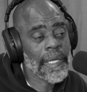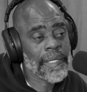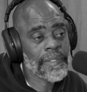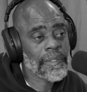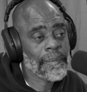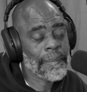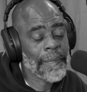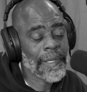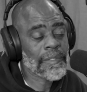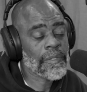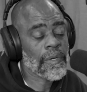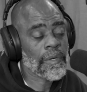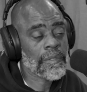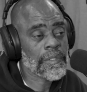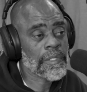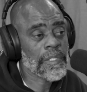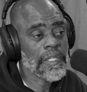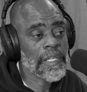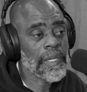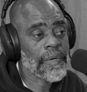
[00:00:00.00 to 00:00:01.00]
last time I talked
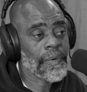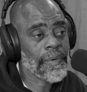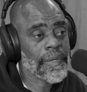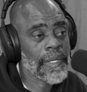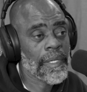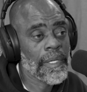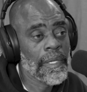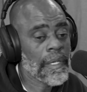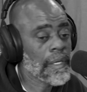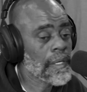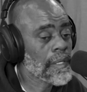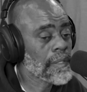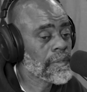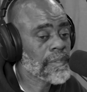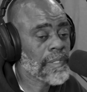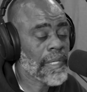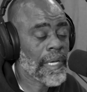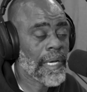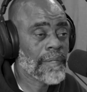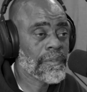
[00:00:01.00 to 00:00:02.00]
to Gary, he didn't
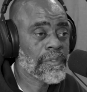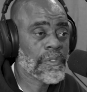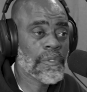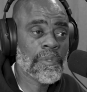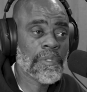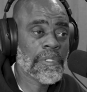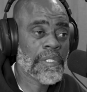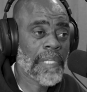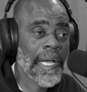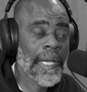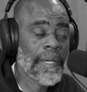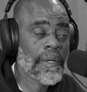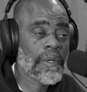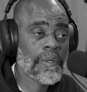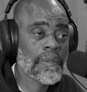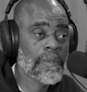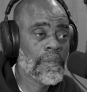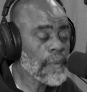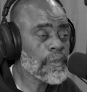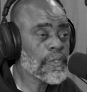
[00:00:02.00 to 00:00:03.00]
sound
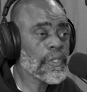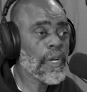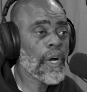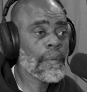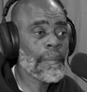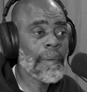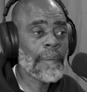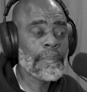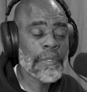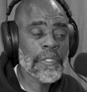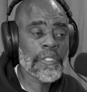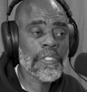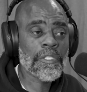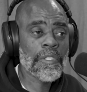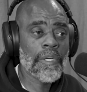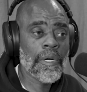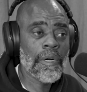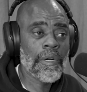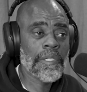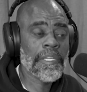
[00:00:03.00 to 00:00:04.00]
suicidal. He was talking about pushing
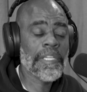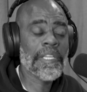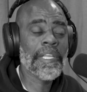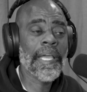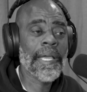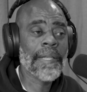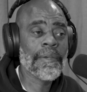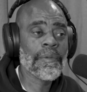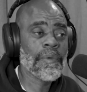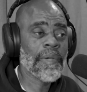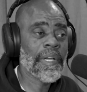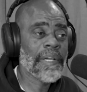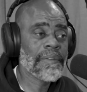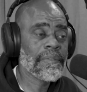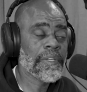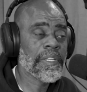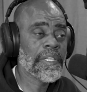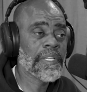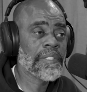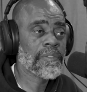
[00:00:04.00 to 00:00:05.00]
on, that he had new
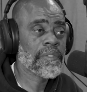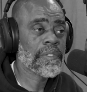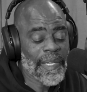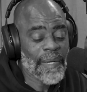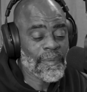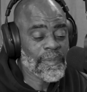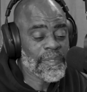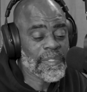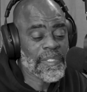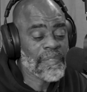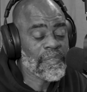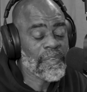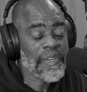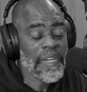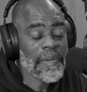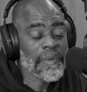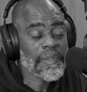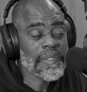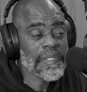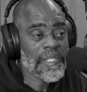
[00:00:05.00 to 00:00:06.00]
evidence. There was different
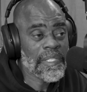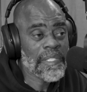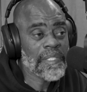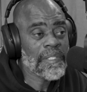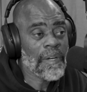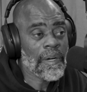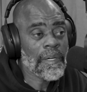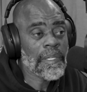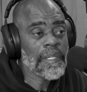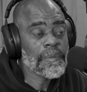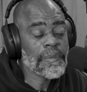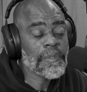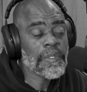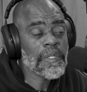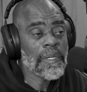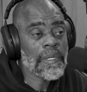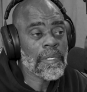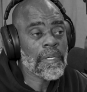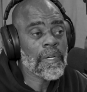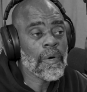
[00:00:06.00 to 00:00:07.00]
areas that he thought he was
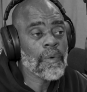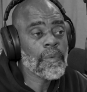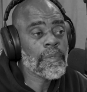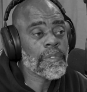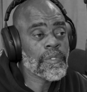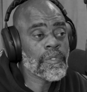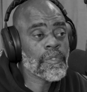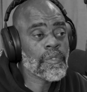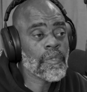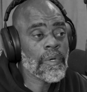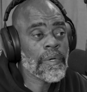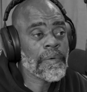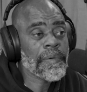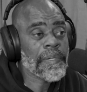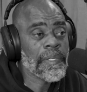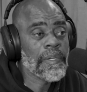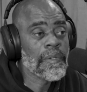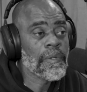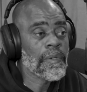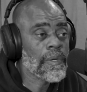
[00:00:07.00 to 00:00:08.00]
going to go with the
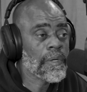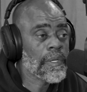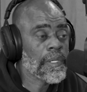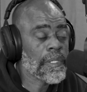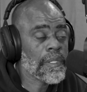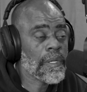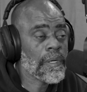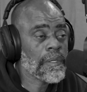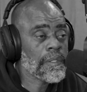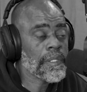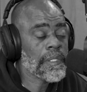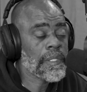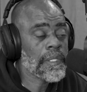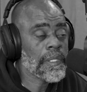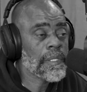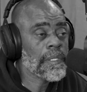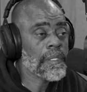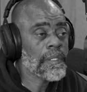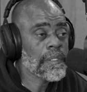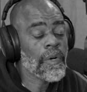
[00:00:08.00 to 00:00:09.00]
story. He thought that he
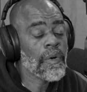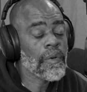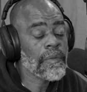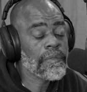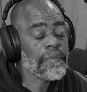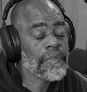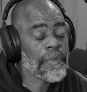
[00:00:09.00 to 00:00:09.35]
could go even